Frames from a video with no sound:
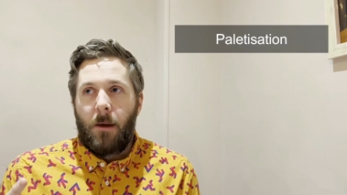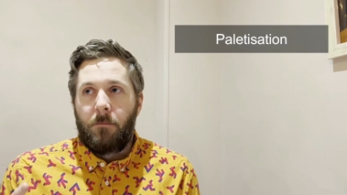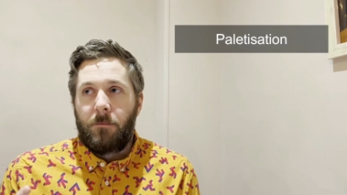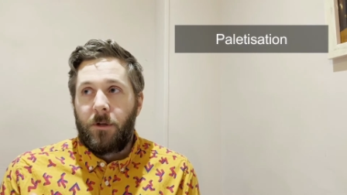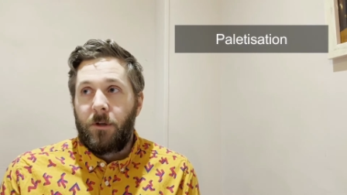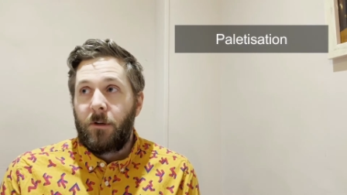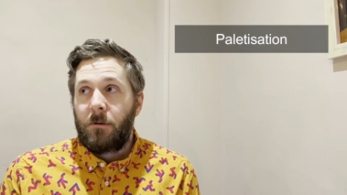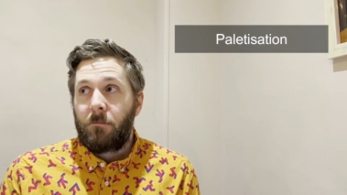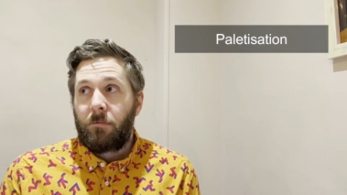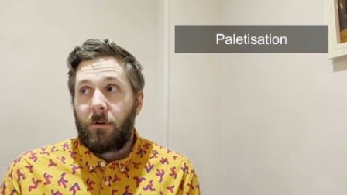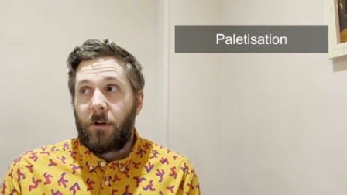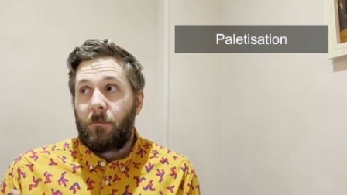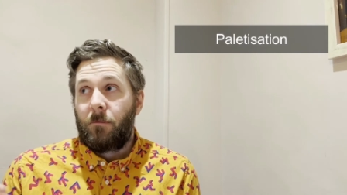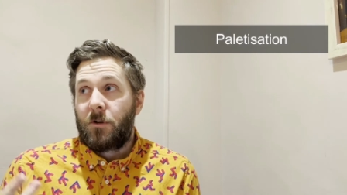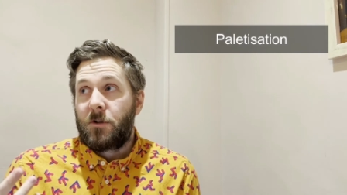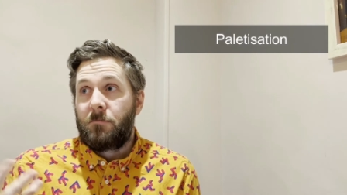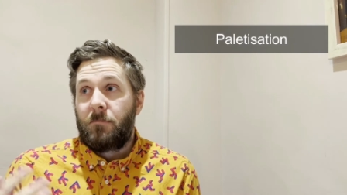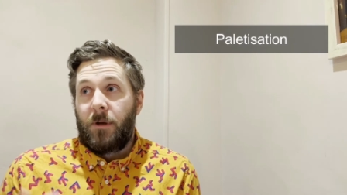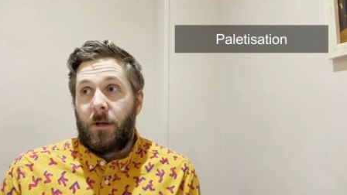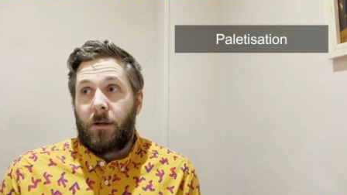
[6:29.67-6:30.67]
you can pretty
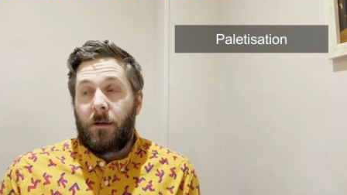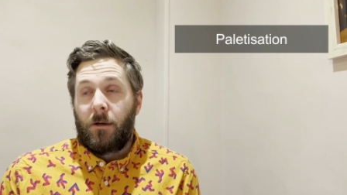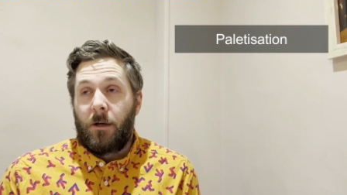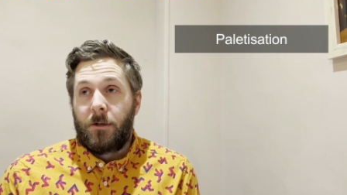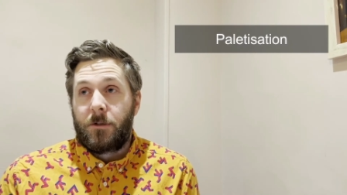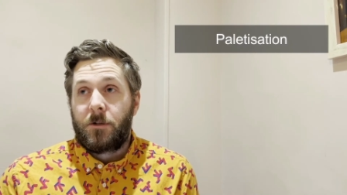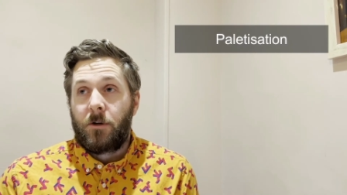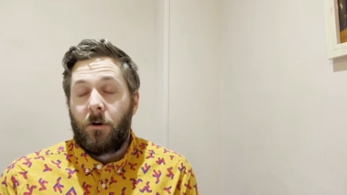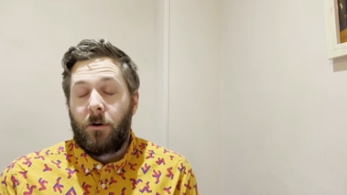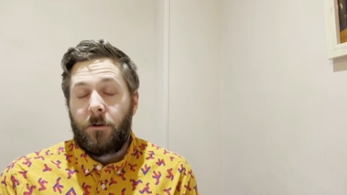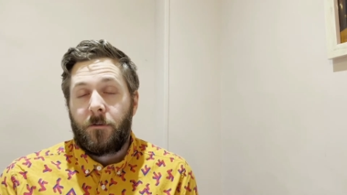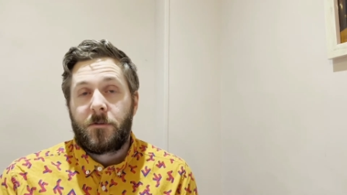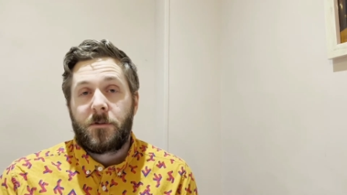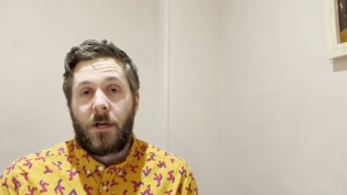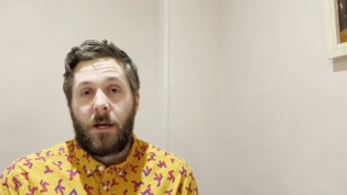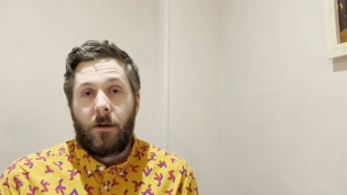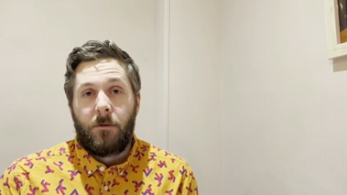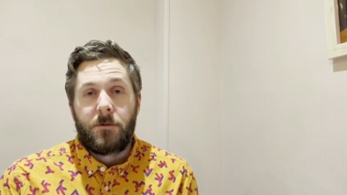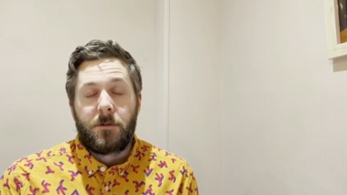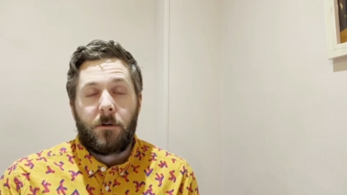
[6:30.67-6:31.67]
much make a ton of
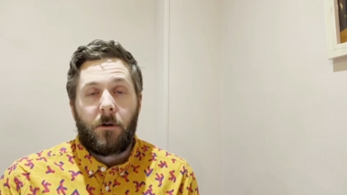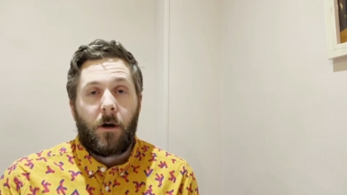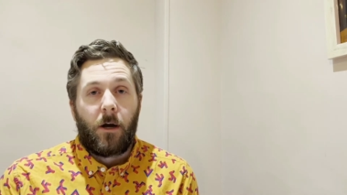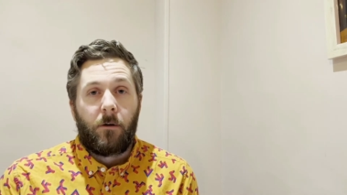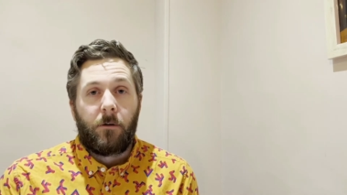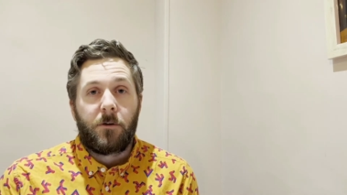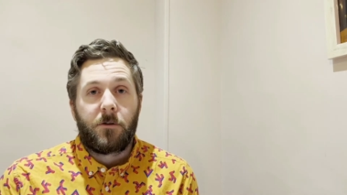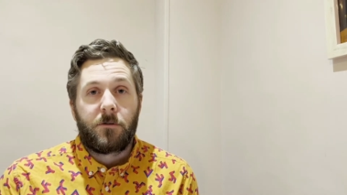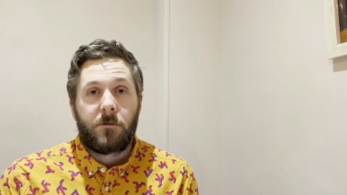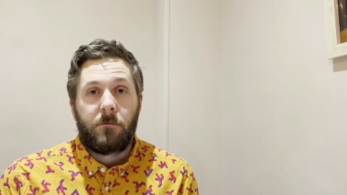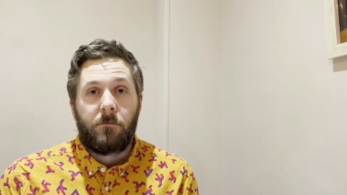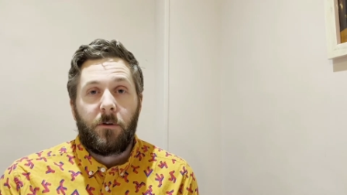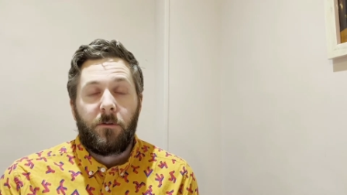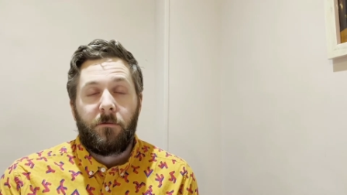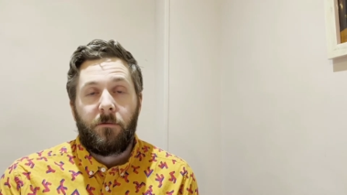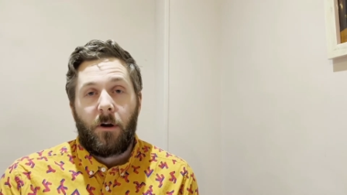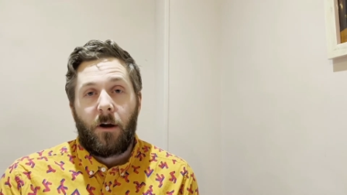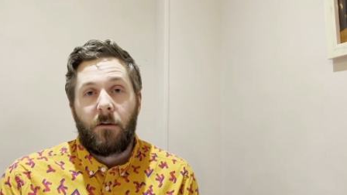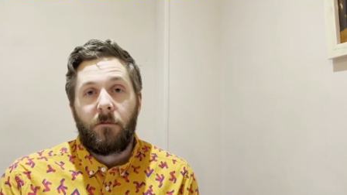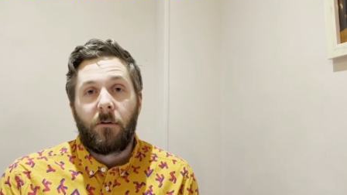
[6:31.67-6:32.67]
sounds in Irish
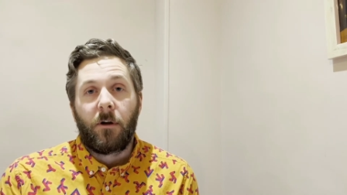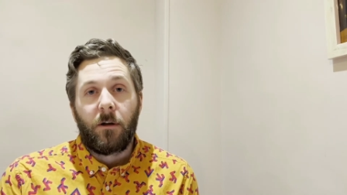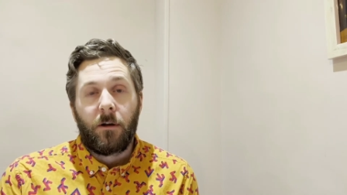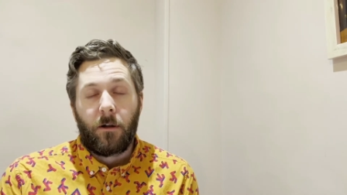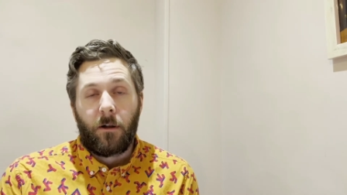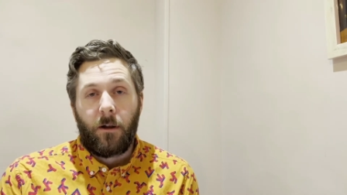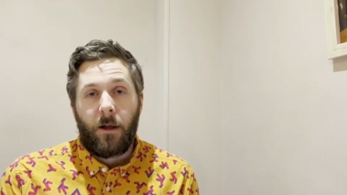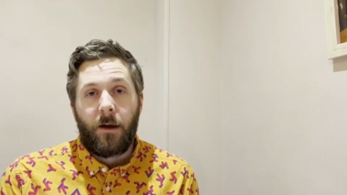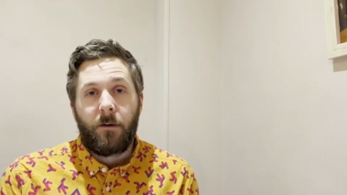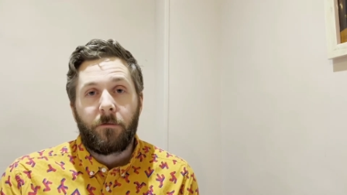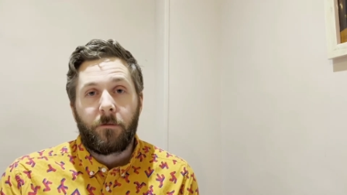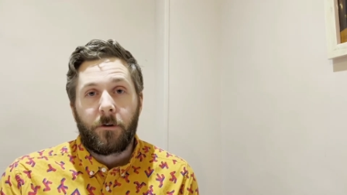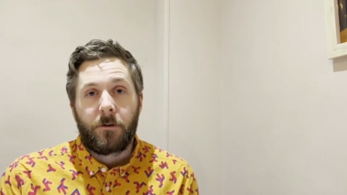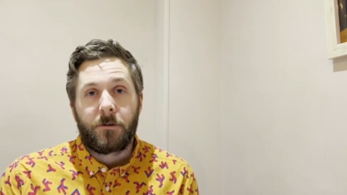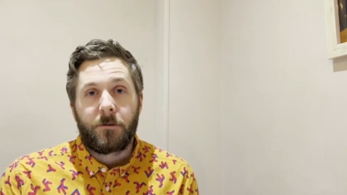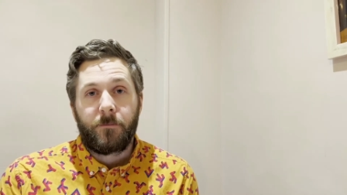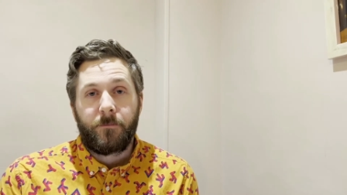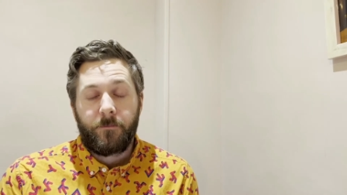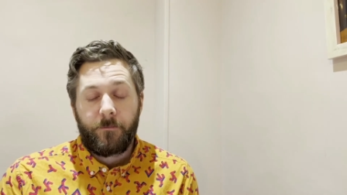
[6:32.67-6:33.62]
with very, very little effort.